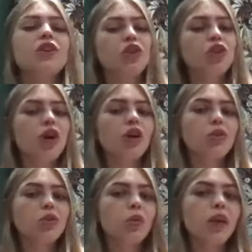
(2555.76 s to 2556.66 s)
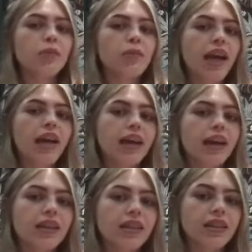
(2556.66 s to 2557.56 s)
you can't always plan how
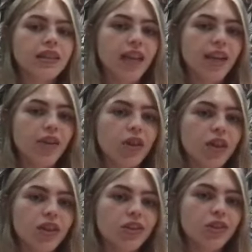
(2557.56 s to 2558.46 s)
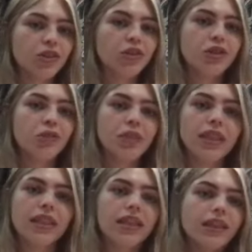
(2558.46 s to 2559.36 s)
you're going to say your lines. So you can
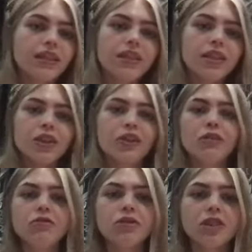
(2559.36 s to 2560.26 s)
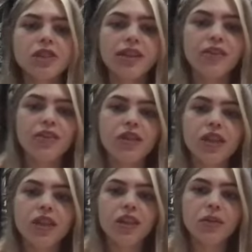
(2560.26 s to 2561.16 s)
be as confident as you
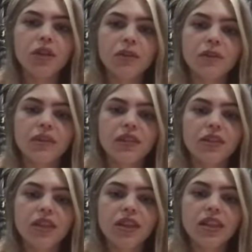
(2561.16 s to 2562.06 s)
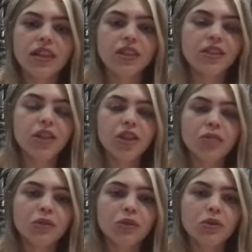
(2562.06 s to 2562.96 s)
think you are with your lines, you learnt
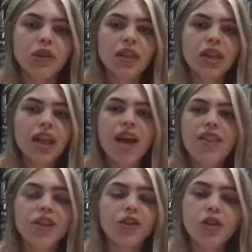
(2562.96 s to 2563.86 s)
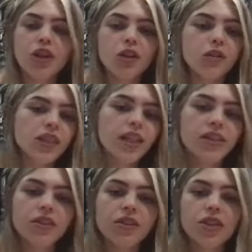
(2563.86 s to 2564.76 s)
them all, and then you go and
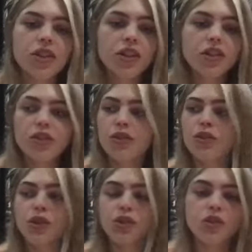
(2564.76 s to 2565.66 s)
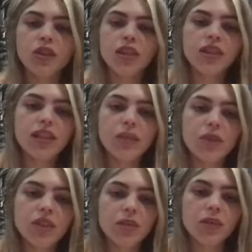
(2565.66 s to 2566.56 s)
then you're doing a scene
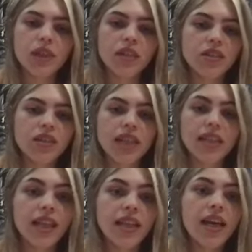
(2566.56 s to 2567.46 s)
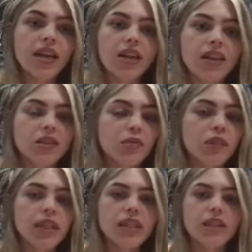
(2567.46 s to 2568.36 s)
with someone else and they say their lines
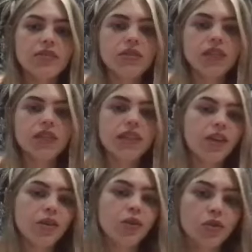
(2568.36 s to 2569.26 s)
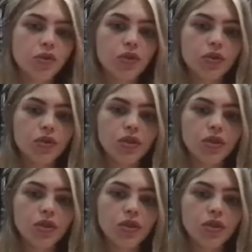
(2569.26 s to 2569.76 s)
completely differently to how you thought